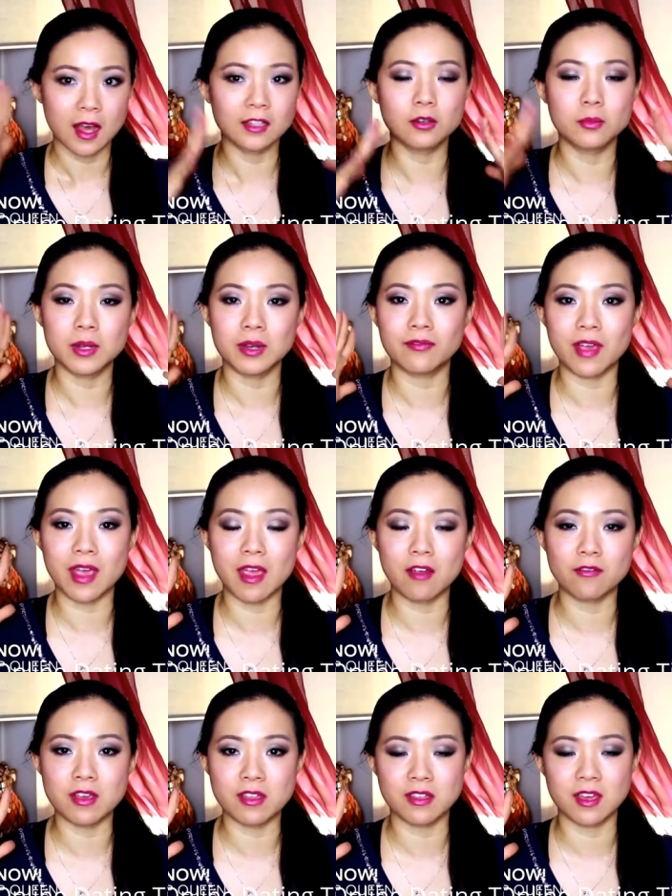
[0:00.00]
a little bit of
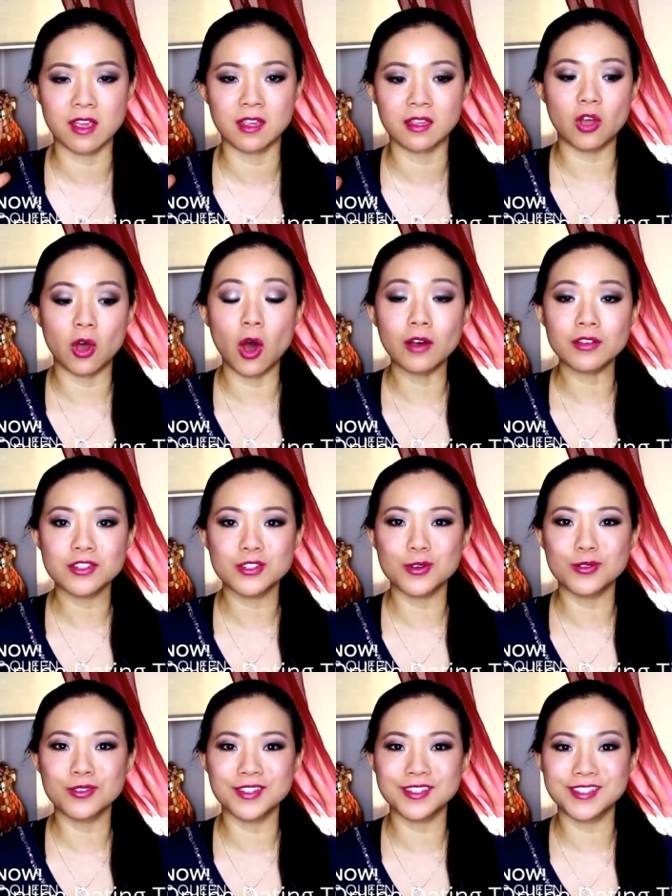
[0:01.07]
everything.
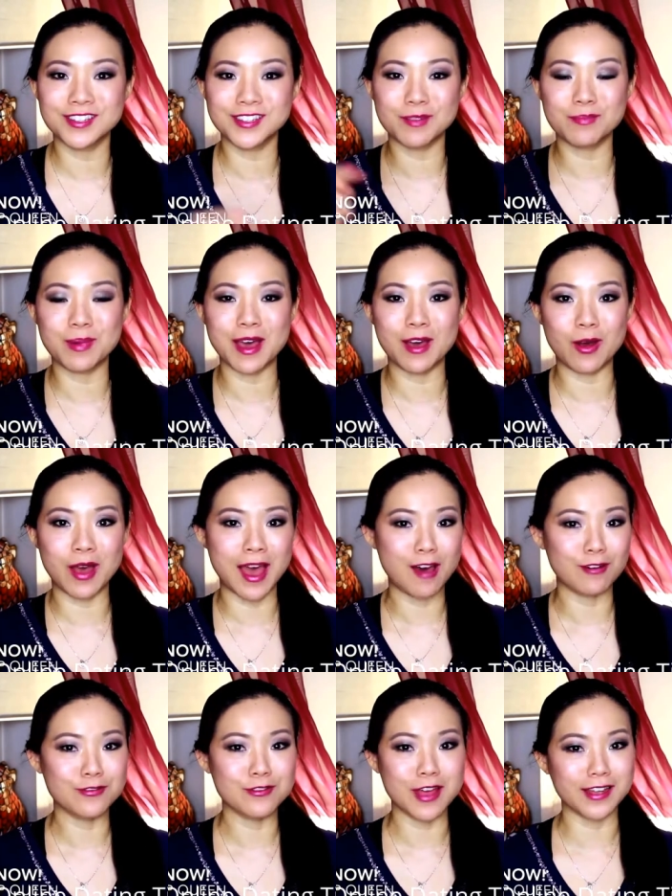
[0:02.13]
Also, this is about
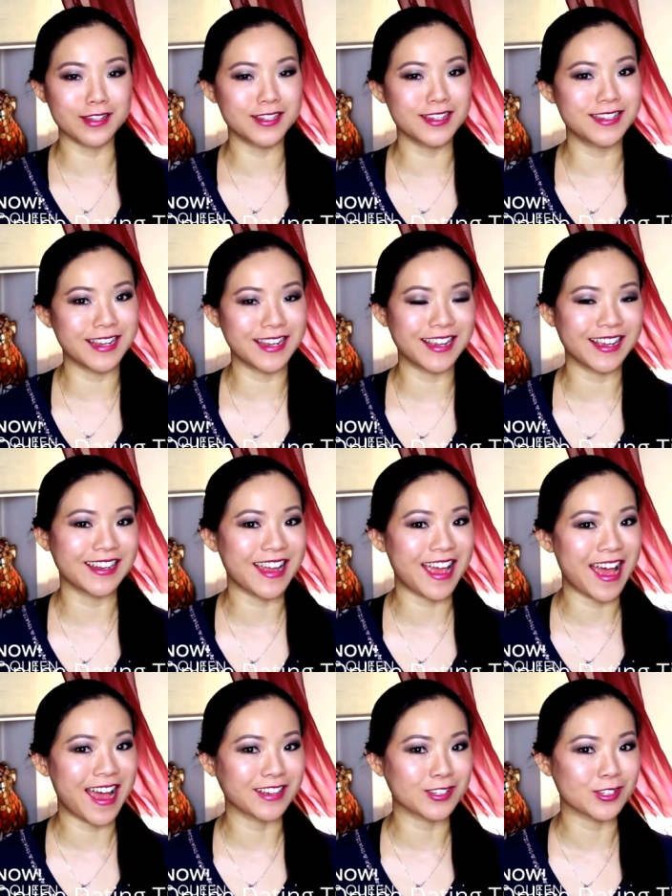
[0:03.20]
how not to date an
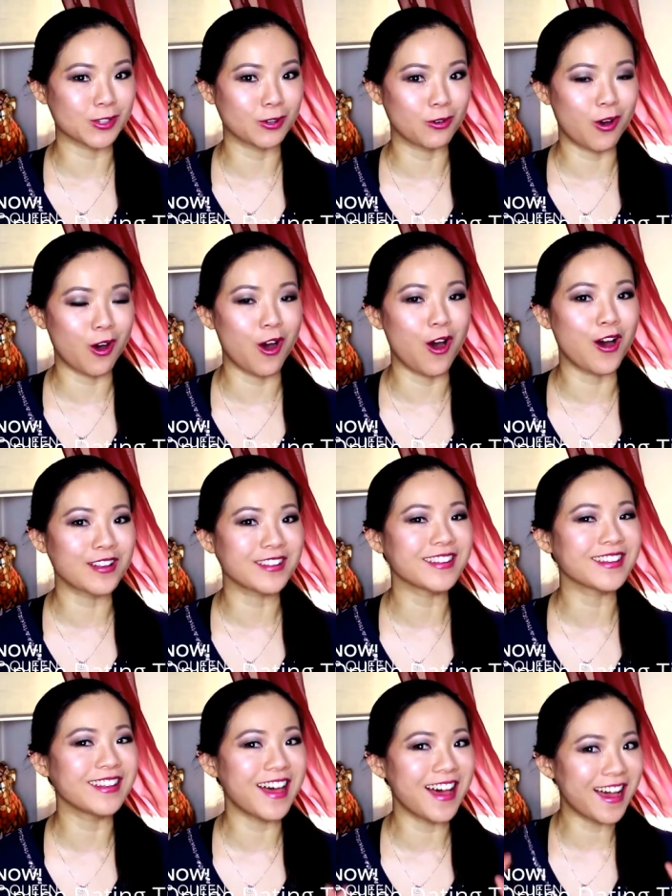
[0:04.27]
asshole
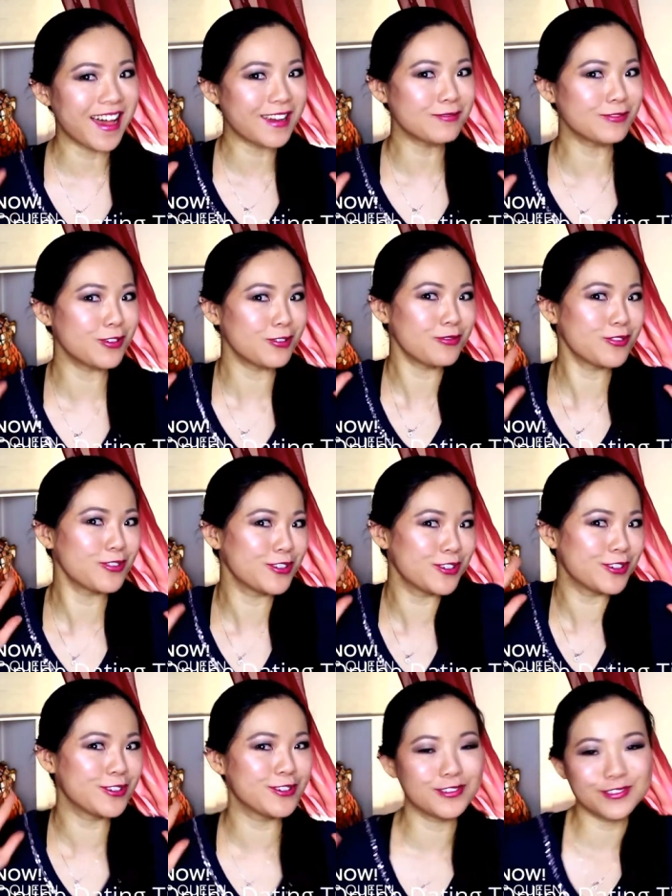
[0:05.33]
online. Woo
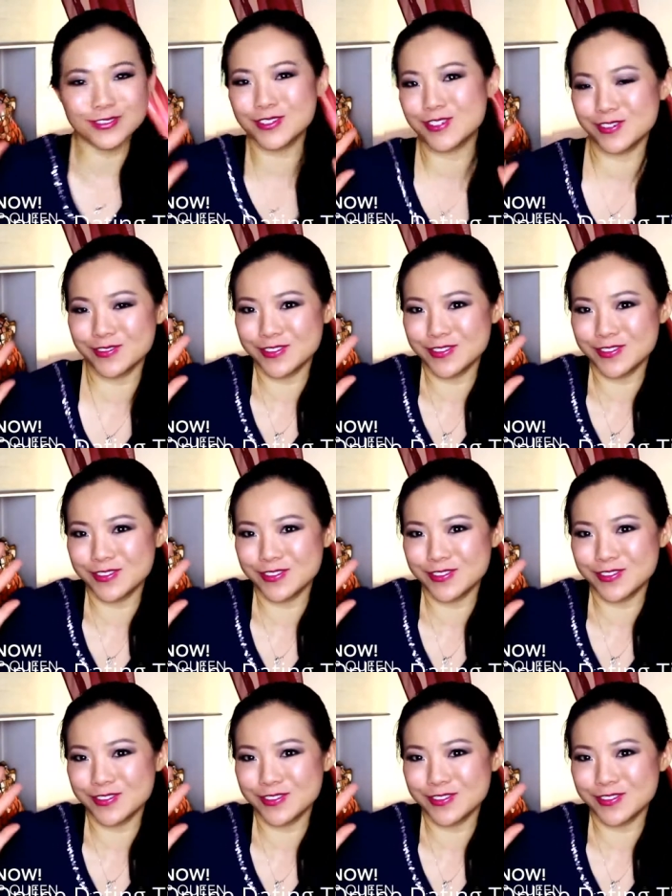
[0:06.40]
woo woo